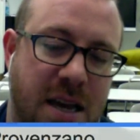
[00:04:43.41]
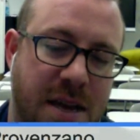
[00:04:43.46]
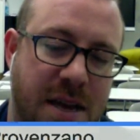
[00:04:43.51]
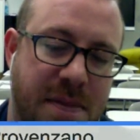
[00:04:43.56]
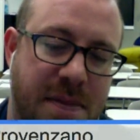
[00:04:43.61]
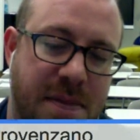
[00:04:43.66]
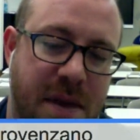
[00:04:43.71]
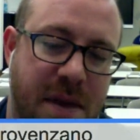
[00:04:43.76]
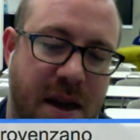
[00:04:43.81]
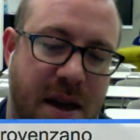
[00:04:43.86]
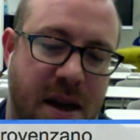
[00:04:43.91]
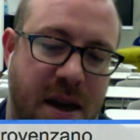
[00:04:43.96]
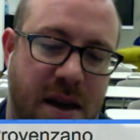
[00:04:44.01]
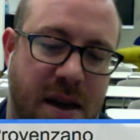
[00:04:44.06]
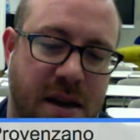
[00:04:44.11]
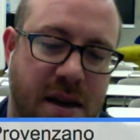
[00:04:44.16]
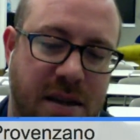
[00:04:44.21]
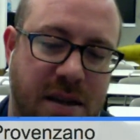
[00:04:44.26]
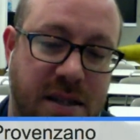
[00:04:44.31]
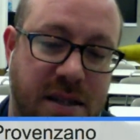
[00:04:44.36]
and
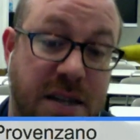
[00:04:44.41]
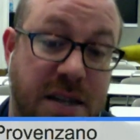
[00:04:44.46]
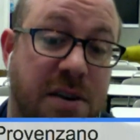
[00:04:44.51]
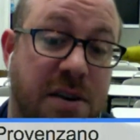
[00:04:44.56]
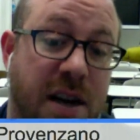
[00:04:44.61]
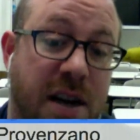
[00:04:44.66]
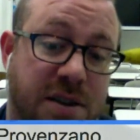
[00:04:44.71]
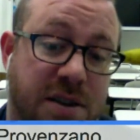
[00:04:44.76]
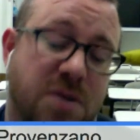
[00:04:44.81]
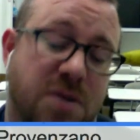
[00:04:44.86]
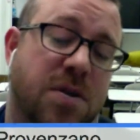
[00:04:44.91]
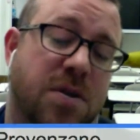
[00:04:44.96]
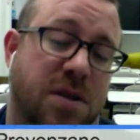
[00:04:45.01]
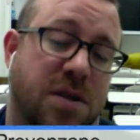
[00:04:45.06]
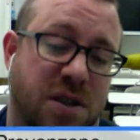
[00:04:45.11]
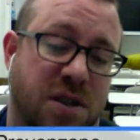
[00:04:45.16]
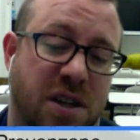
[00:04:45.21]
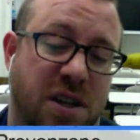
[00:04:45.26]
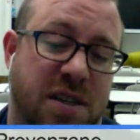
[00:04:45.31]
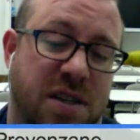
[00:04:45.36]
then senior high school is
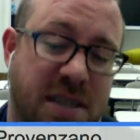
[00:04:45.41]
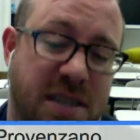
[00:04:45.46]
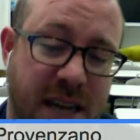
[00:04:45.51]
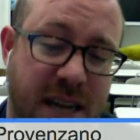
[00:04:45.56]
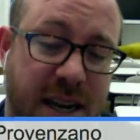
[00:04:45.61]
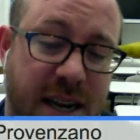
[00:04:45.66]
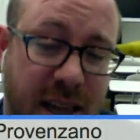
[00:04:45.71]
just 10,